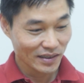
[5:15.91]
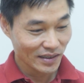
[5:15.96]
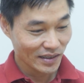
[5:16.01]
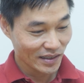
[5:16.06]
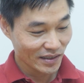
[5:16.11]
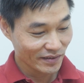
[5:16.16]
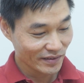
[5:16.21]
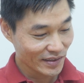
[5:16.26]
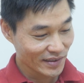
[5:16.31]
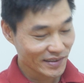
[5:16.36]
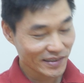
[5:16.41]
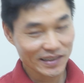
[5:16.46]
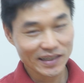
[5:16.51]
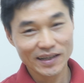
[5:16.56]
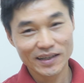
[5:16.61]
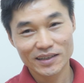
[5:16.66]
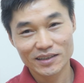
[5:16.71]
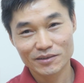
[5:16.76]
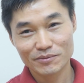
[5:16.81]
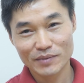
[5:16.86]
in this
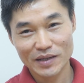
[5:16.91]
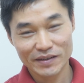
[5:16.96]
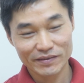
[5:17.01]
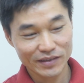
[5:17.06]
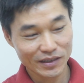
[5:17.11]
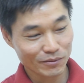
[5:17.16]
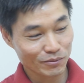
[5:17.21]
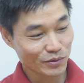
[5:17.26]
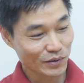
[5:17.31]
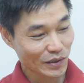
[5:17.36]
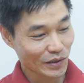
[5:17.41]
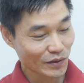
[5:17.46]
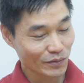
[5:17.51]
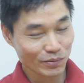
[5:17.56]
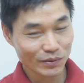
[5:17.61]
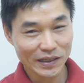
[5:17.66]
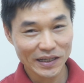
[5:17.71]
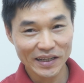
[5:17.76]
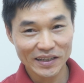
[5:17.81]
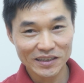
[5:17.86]
case Mavic Pro
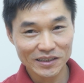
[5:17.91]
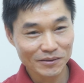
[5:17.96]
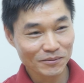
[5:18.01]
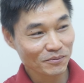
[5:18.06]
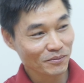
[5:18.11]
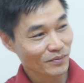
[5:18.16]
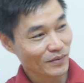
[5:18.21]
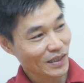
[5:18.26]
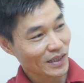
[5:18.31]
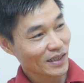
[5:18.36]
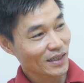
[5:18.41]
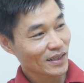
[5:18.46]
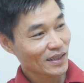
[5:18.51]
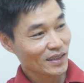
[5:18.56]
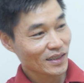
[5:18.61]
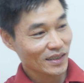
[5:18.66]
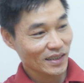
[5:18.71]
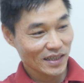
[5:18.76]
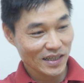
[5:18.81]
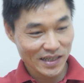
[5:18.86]
Platinum.
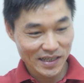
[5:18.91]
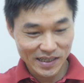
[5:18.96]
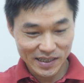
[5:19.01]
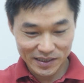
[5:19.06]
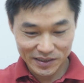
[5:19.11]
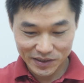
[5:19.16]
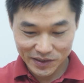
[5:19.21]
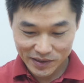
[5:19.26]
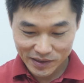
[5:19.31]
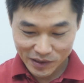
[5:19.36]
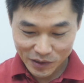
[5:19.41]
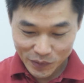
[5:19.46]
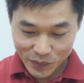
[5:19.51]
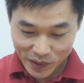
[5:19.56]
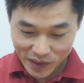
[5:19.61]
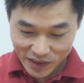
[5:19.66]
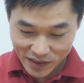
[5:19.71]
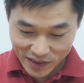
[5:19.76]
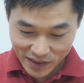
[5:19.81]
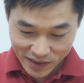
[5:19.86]
You can
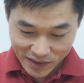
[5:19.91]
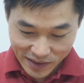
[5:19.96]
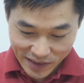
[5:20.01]
quickly